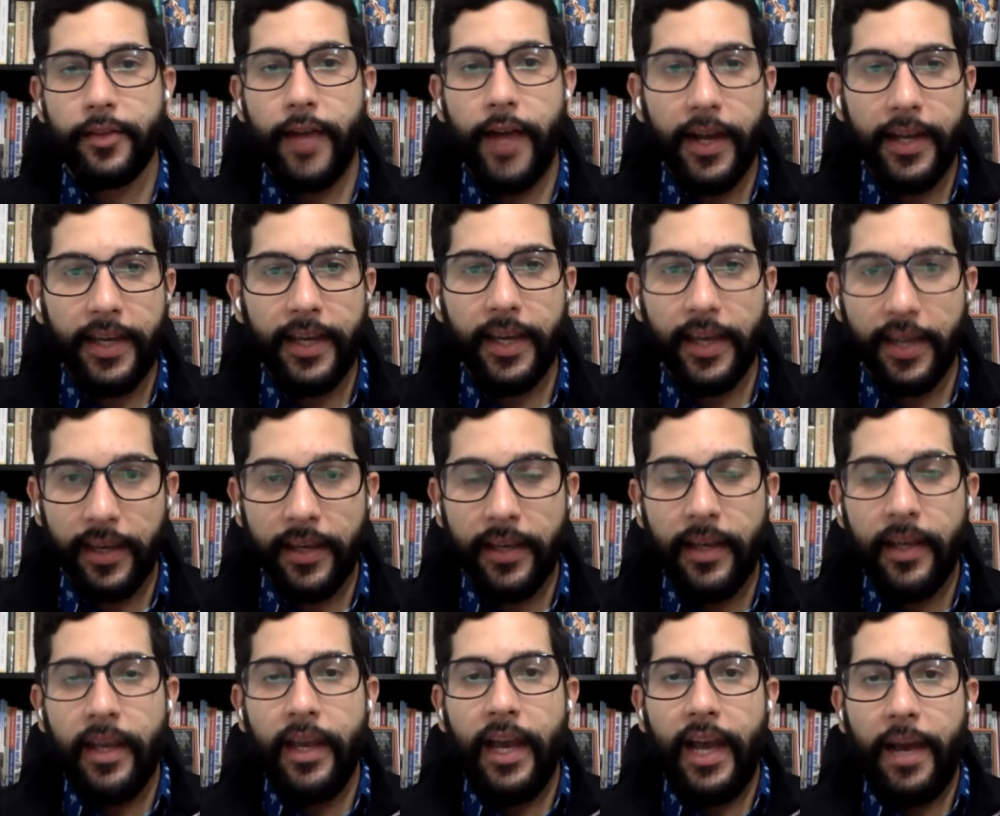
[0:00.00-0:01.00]
talking
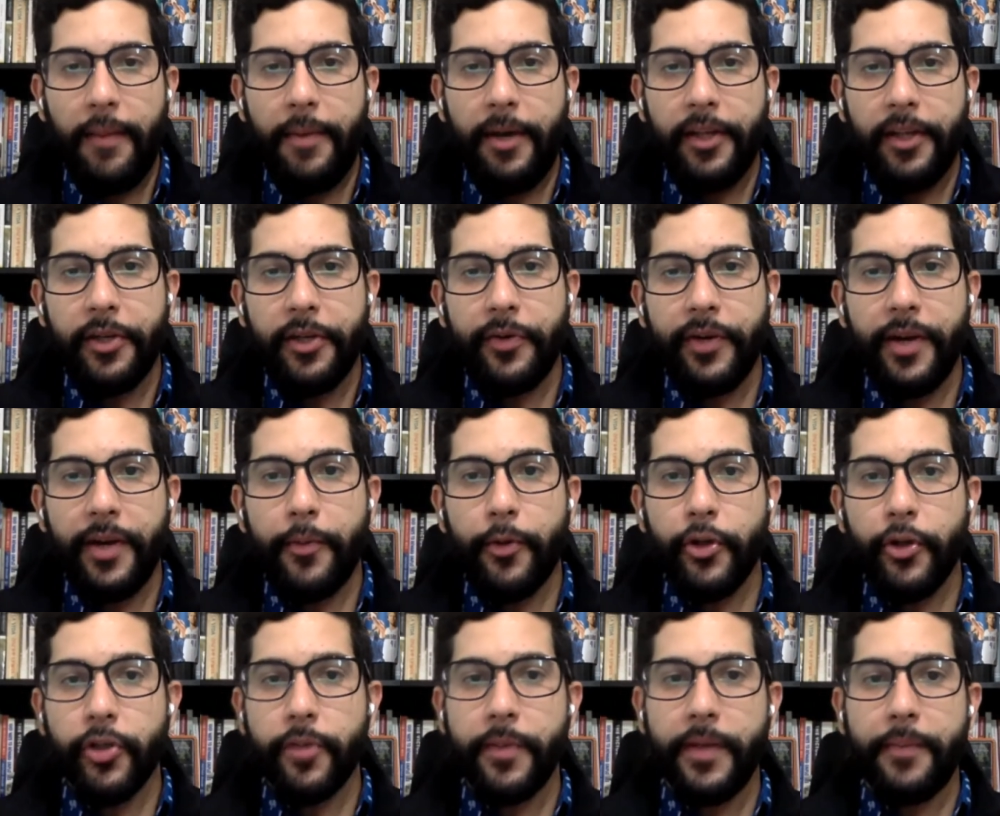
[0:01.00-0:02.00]
about the
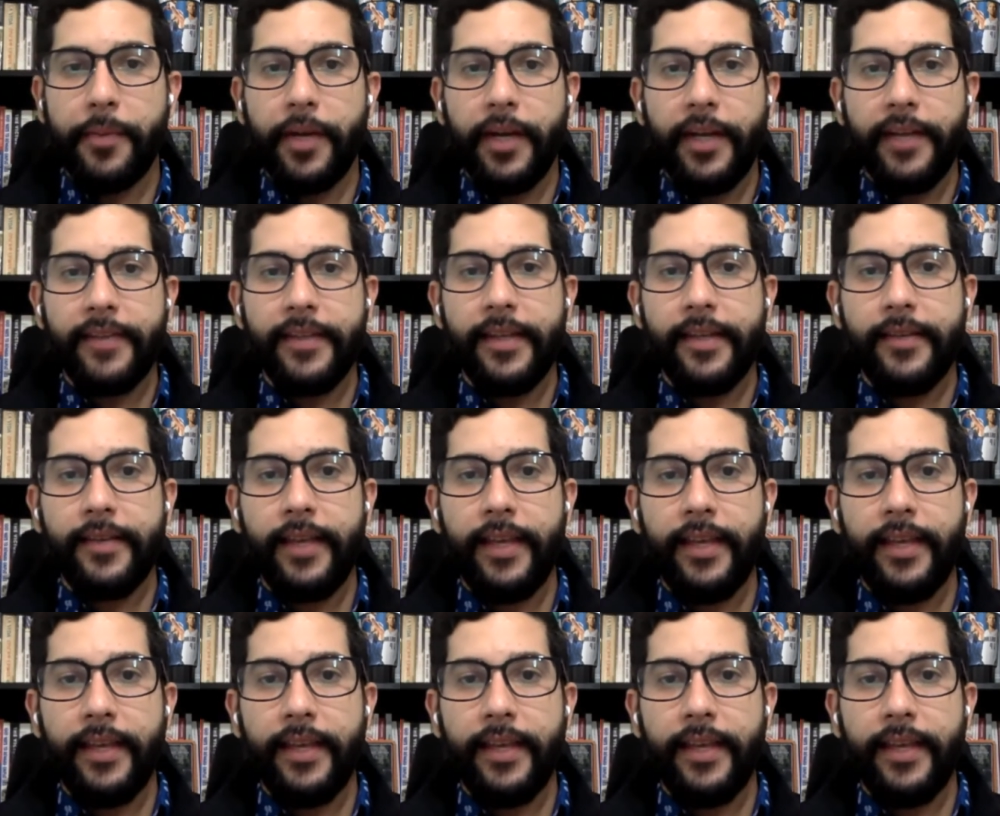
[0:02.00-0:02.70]
reapportionment process